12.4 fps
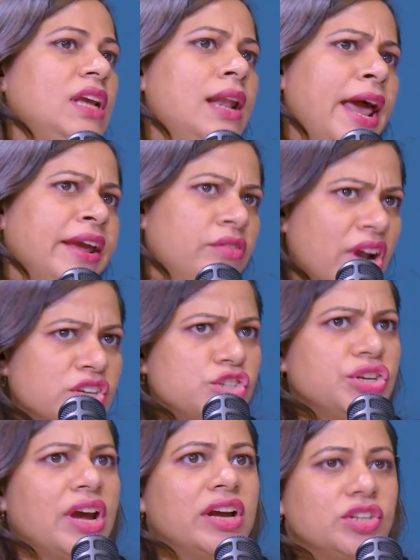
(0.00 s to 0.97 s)
like
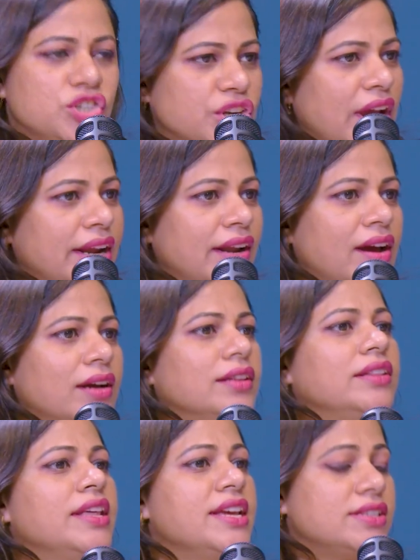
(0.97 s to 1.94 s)
Russia, China,
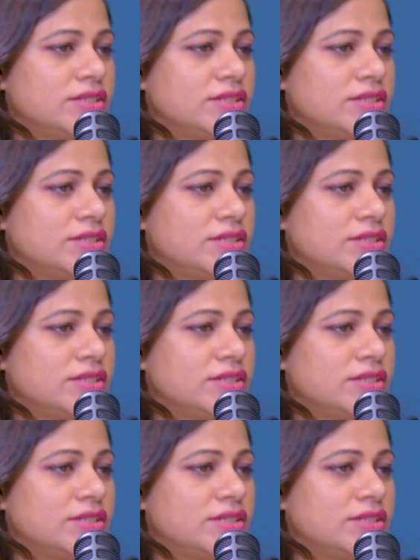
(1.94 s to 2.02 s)
they